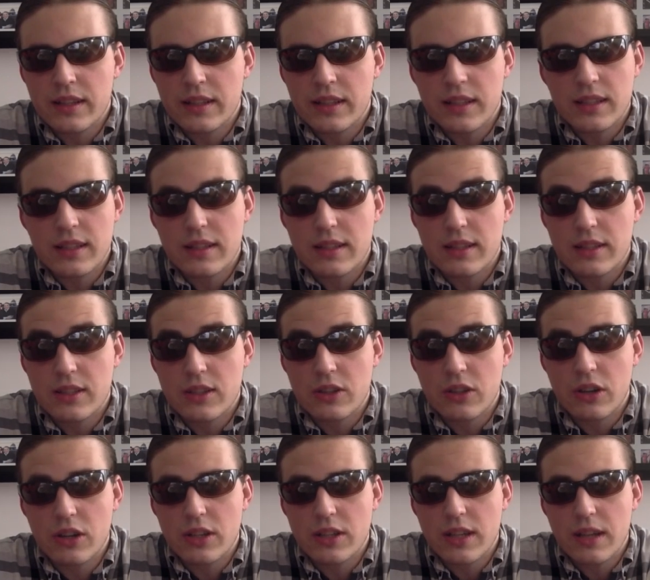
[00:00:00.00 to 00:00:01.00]
it just
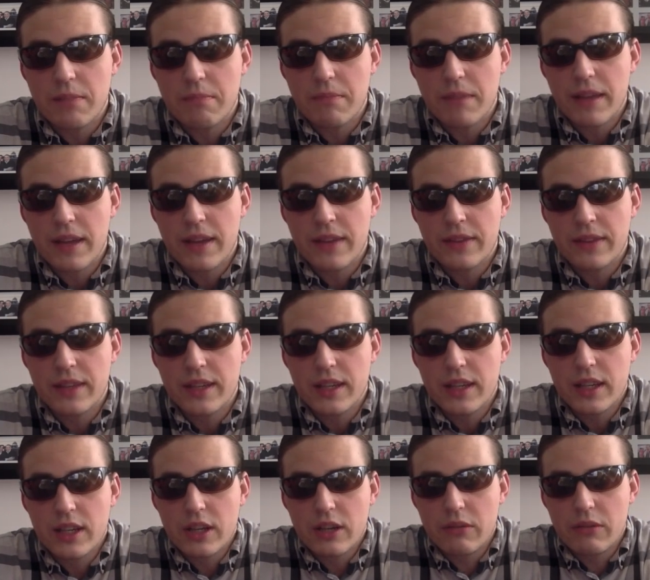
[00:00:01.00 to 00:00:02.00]
starts up and
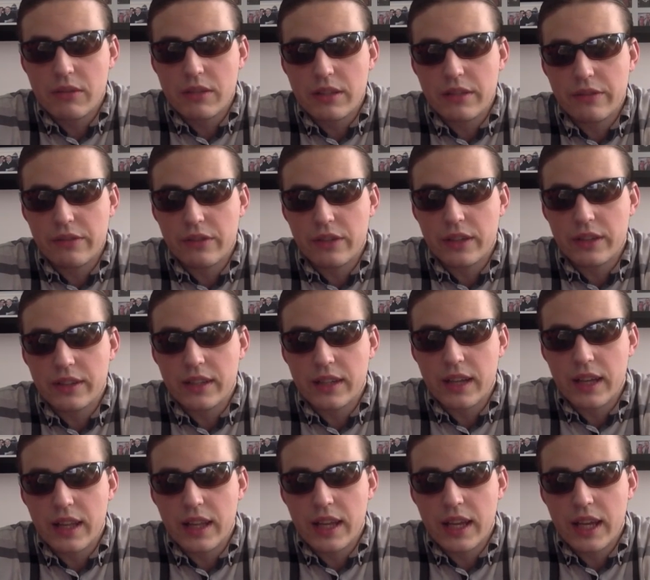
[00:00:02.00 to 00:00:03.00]
we see
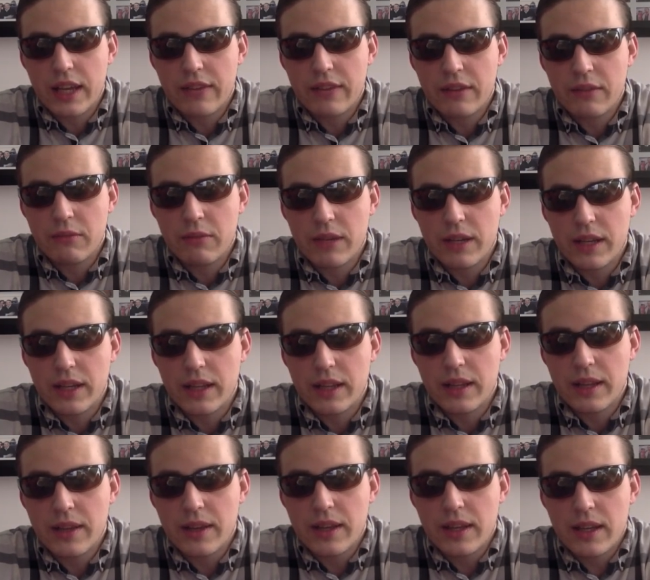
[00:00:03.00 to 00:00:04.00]
Furuta alive and
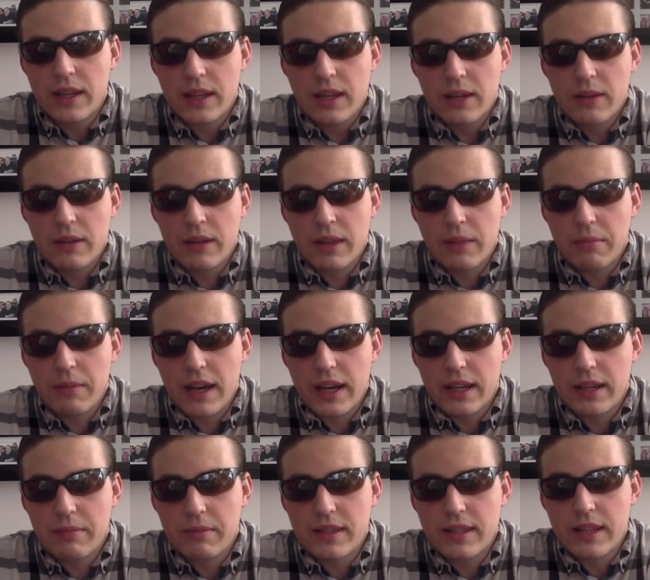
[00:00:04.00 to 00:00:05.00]
well, and
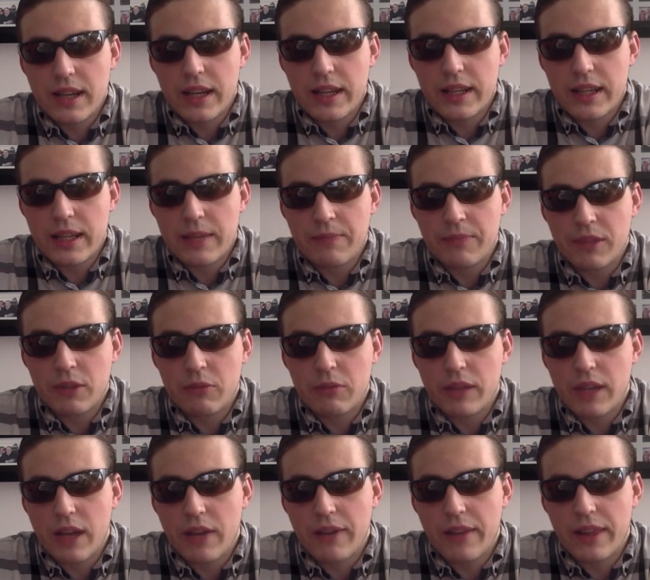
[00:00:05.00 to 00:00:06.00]
back beside him
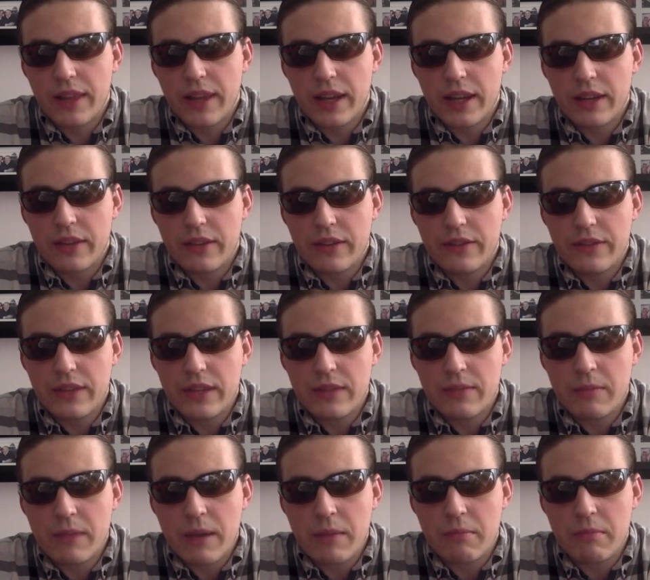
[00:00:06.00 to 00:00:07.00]
we have a lot of the V
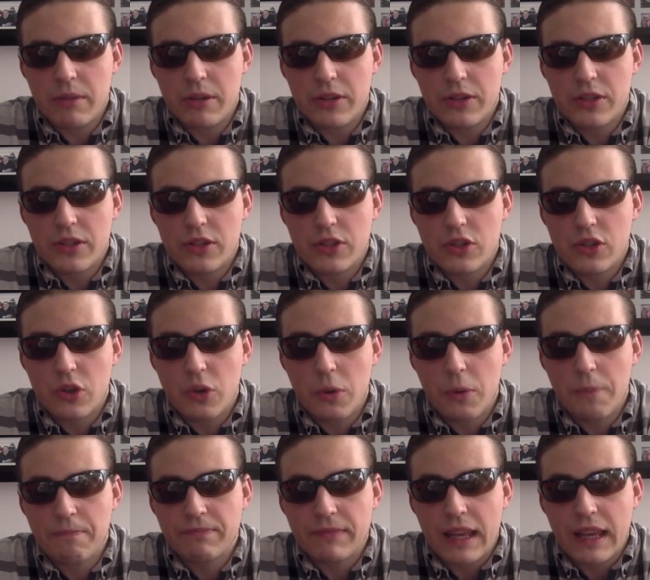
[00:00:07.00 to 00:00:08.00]
members.
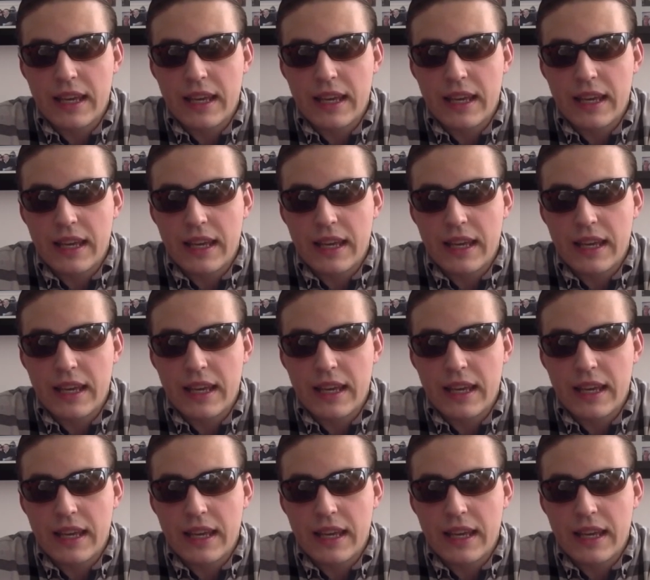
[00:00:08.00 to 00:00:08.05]
So